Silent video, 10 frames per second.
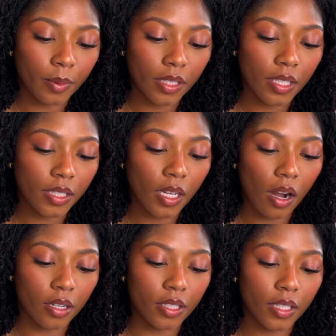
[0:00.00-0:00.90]
this is the
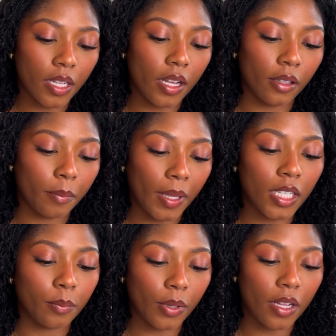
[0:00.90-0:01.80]
Artisan Color
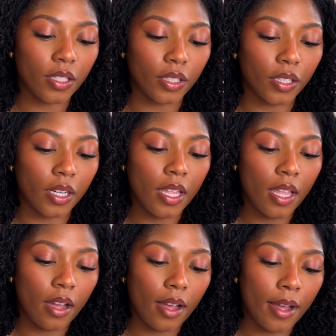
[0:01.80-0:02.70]
Baked Bronzer
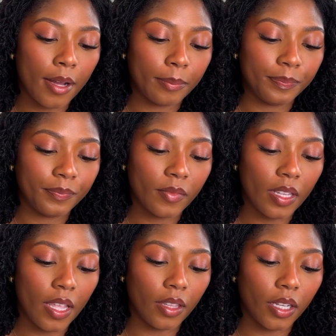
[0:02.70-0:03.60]

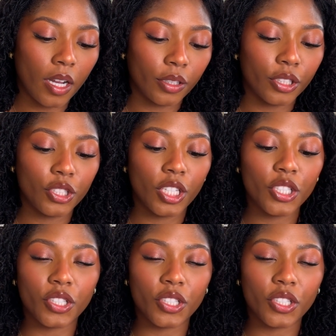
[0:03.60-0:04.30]
in the color Ginger